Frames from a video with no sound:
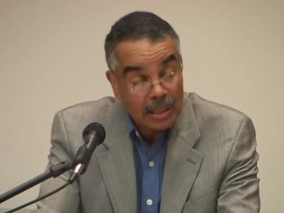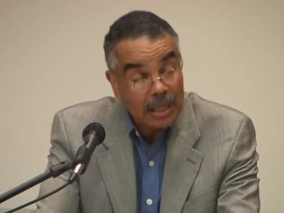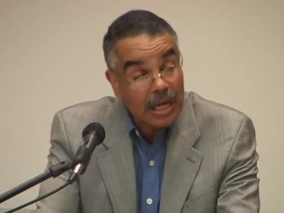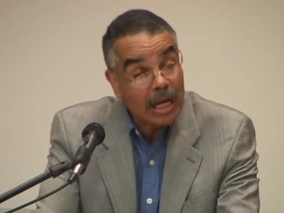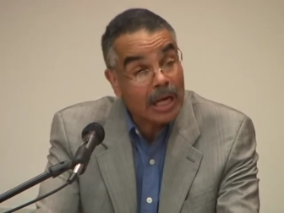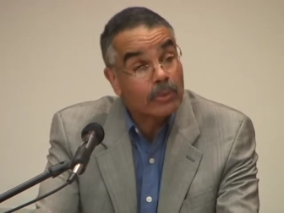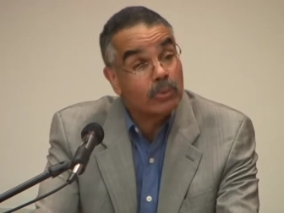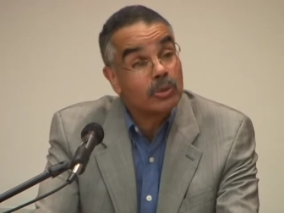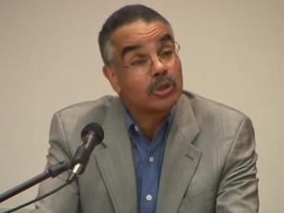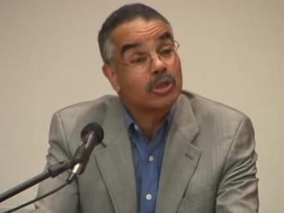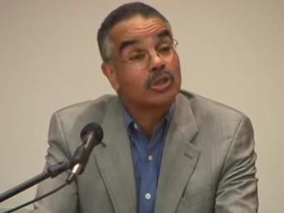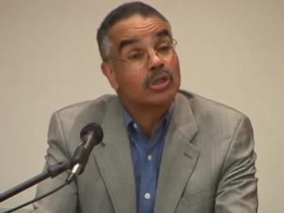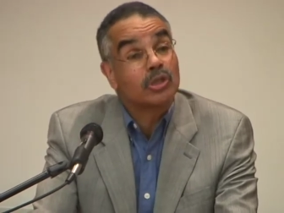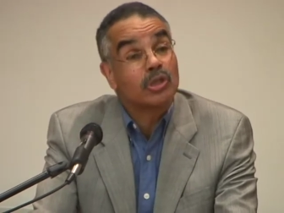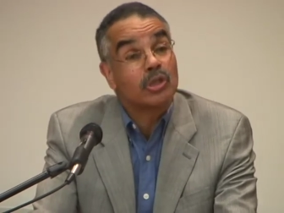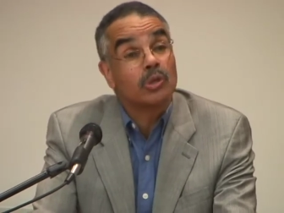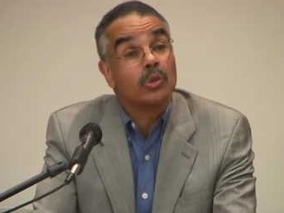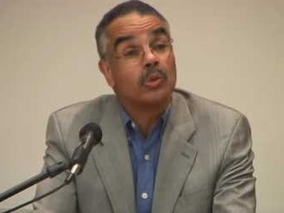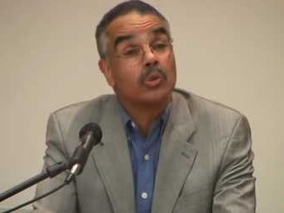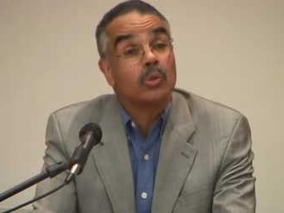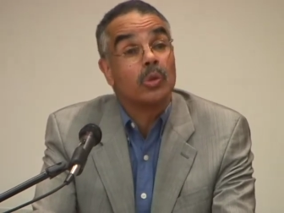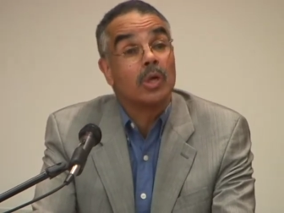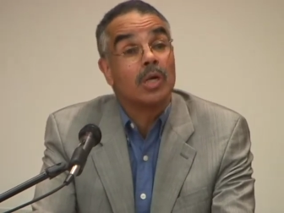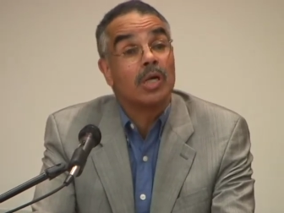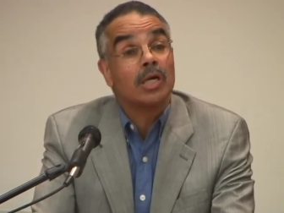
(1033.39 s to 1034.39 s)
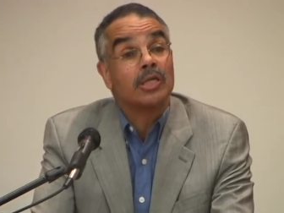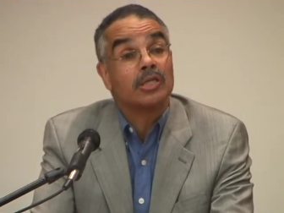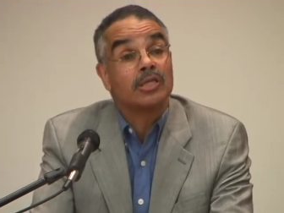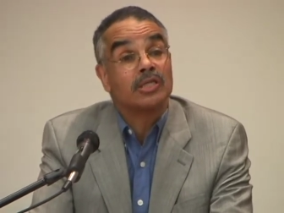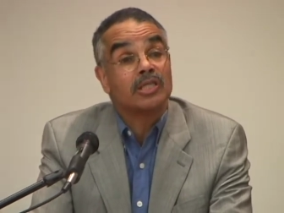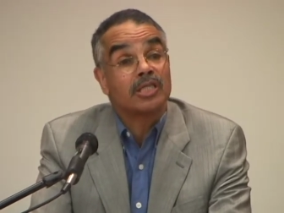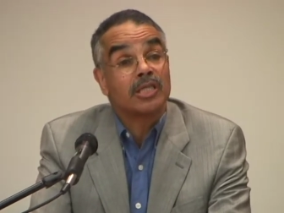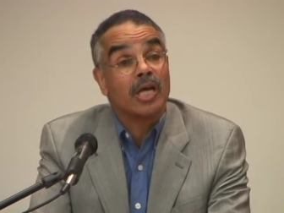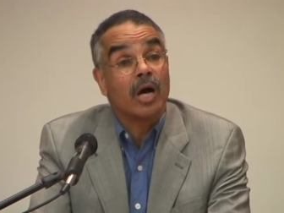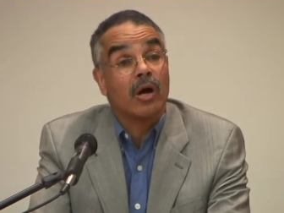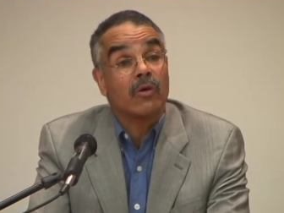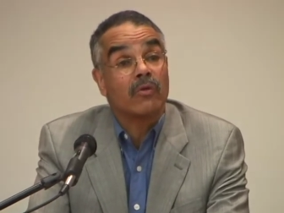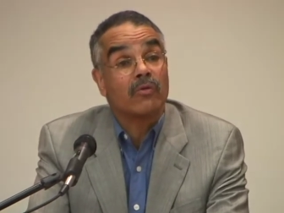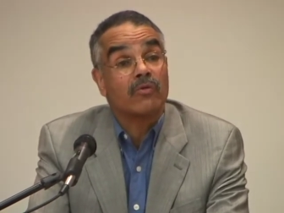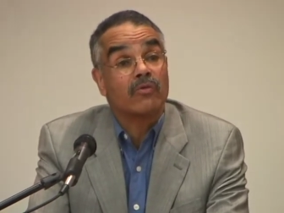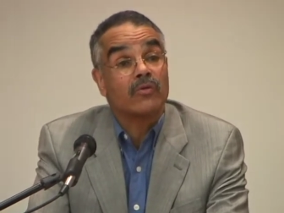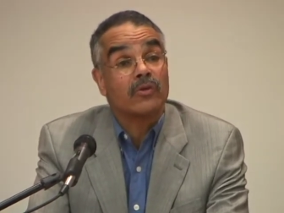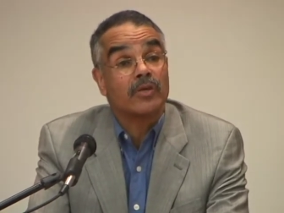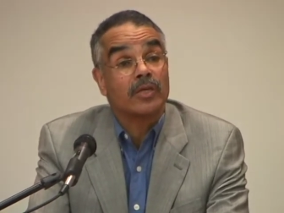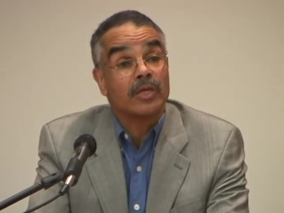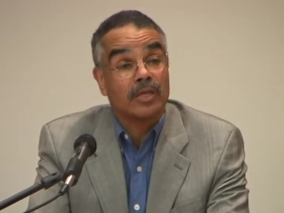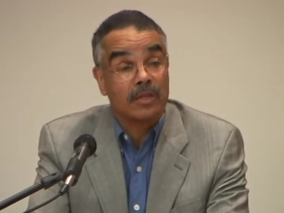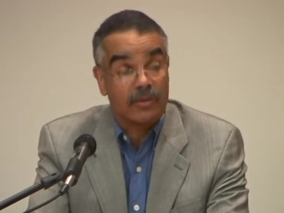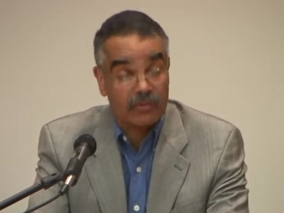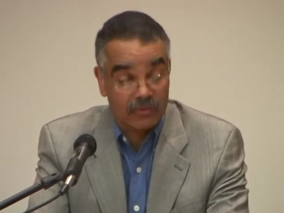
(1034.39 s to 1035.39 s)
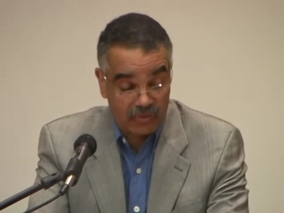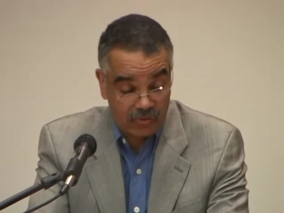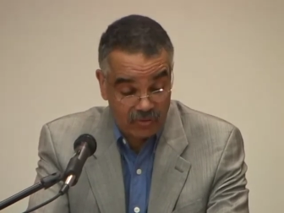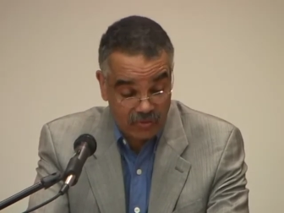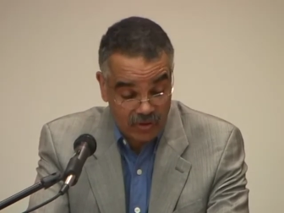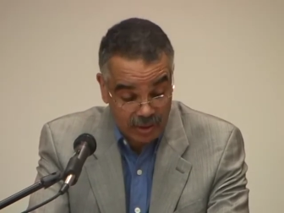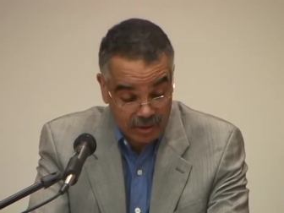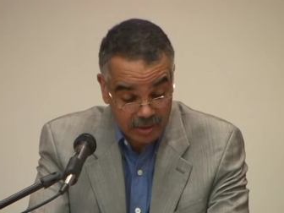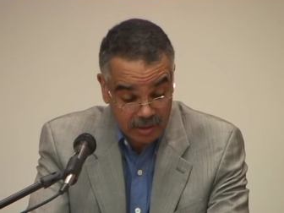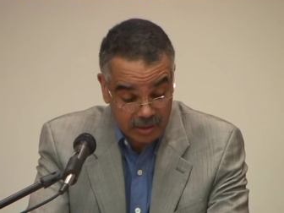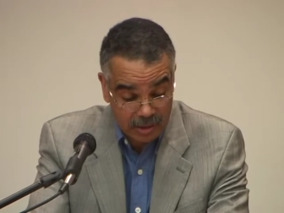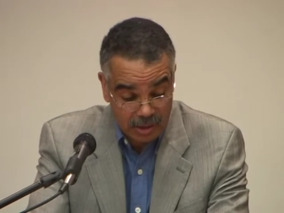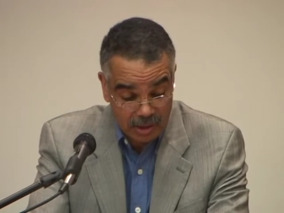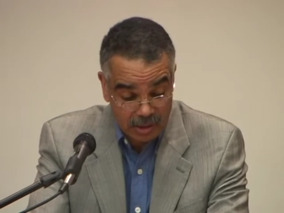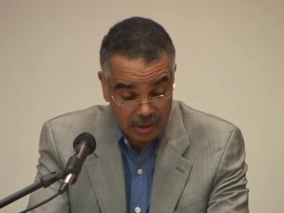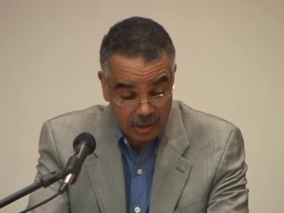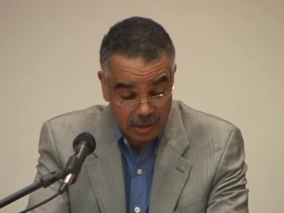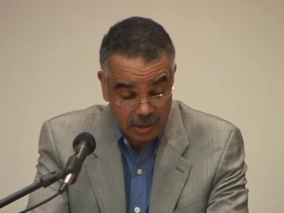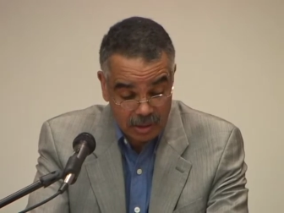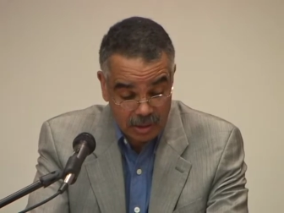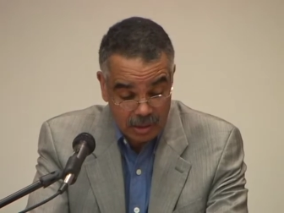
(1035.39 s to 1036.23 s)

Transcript: I was too self infested.